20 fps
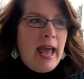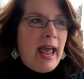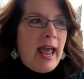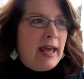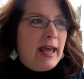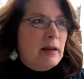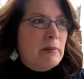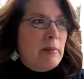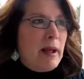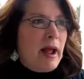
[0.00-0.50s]

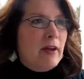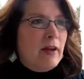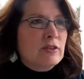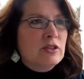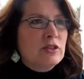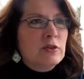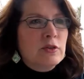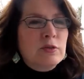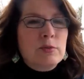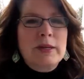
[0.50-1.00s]
And about
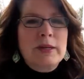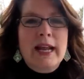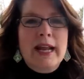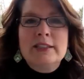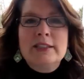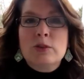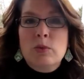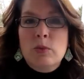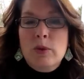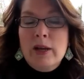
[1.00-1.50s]
about 2 or 3
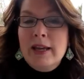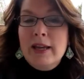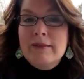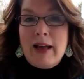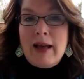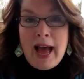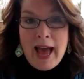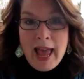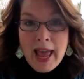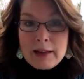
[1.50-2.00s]
days a week,
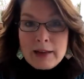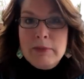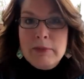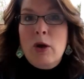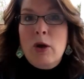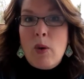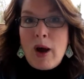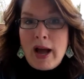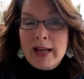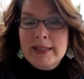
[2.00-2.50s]
I had
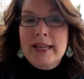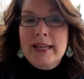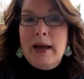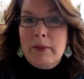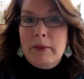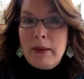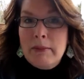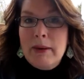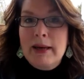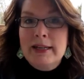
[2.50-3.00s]
my quiet
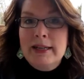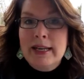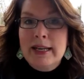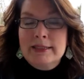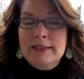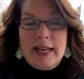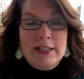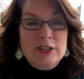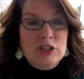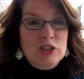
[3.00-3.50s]
time at my
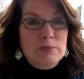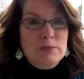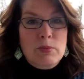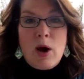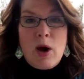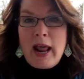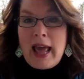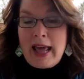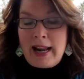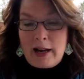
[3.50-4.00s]
desk. I
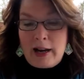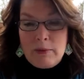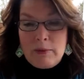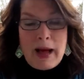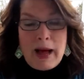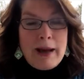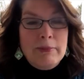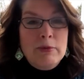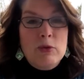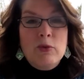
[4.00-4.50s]
had a little
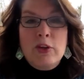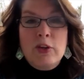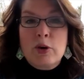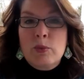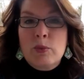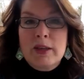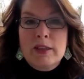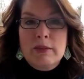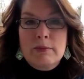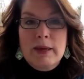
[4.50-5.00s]
Bible
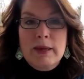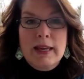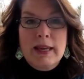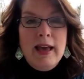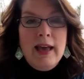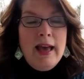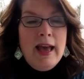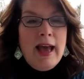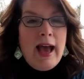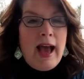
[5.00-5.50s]
there with
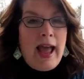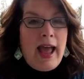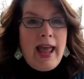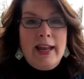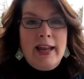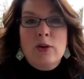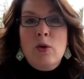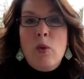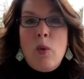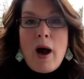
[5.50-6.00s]
me. I
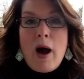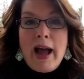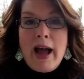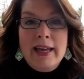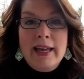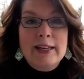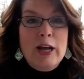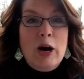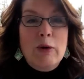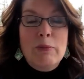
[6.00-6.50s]
had
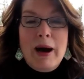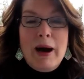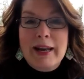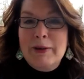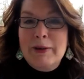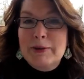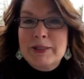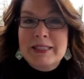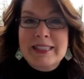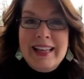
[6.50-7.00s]
quiet,
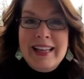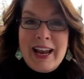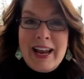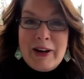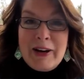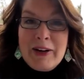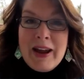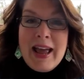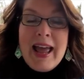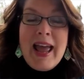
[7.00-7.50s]
nobody was
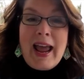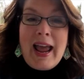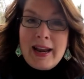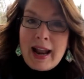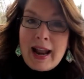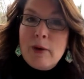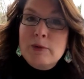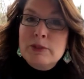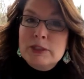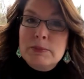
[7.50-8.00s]
there,
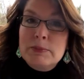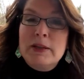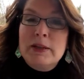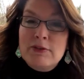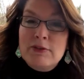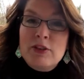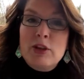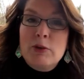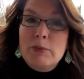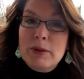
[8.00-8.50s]
and I would
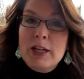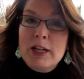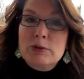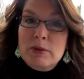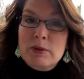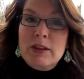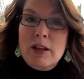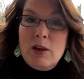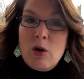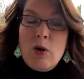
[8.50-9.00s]
spend a few
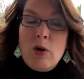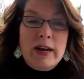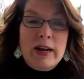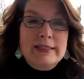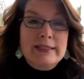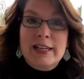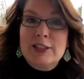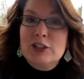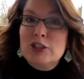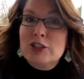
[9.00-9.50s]
minutes with the Lord
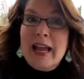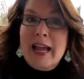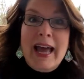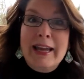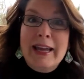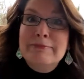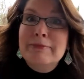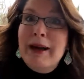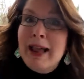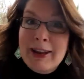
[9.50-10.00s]
as I just
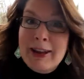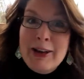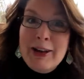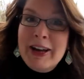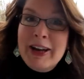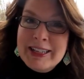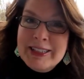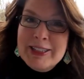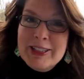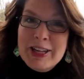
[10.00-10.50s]
ate my
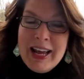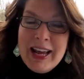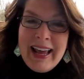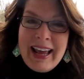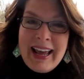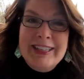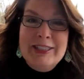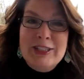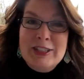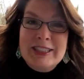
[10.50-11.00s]
lunch
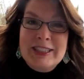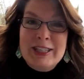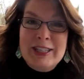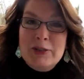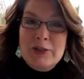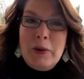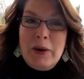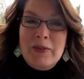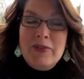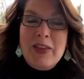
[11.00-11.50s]
and just
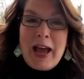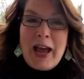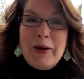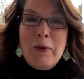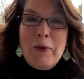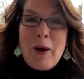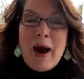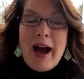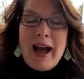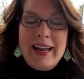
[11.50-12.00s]
enjoyed that
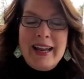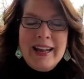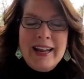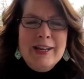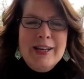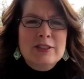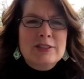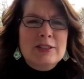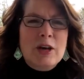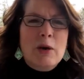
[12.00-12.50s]
quiet.
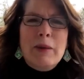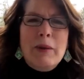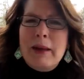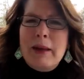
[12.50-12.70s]
So